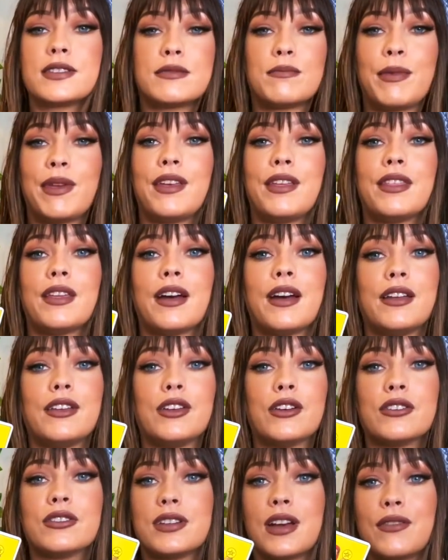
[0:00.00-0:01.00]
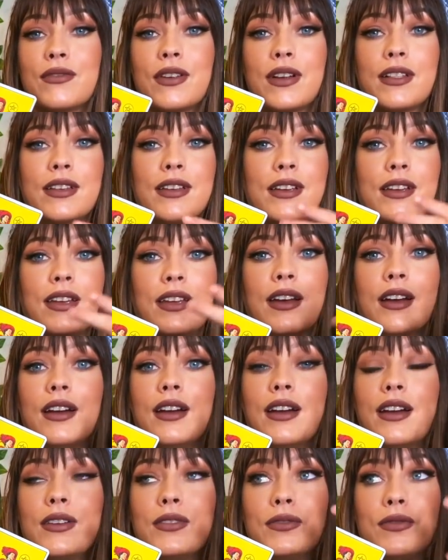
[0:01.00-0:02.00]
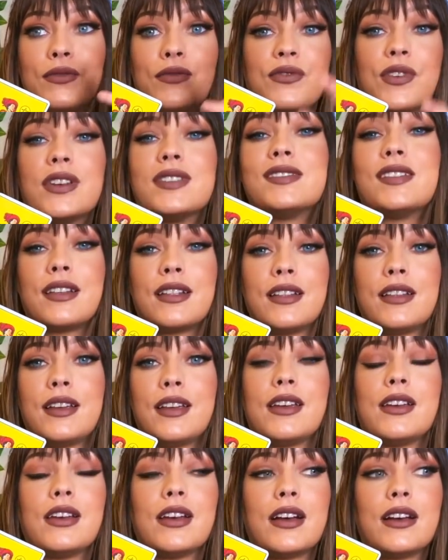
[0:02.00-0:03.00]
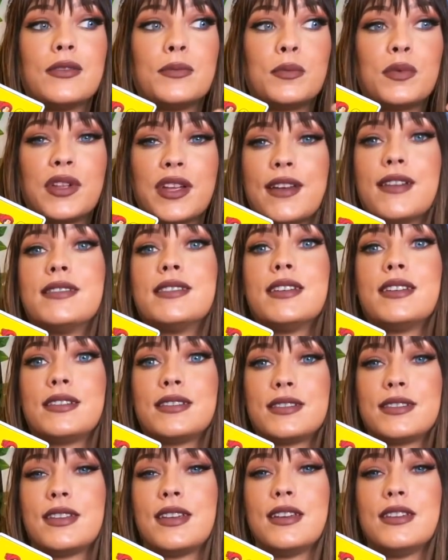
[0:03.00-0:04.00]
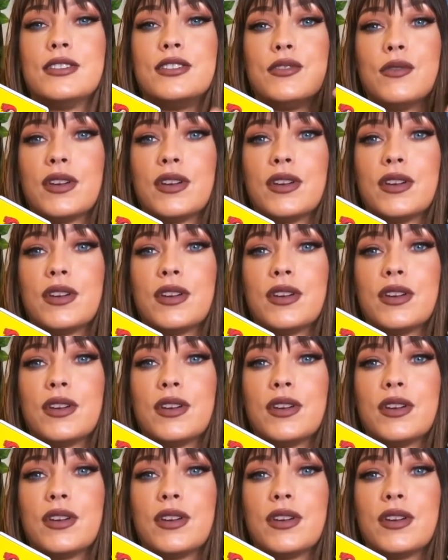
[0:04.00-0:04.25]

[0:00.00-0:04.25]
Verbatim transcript: me that you're definitely physically planting seeds,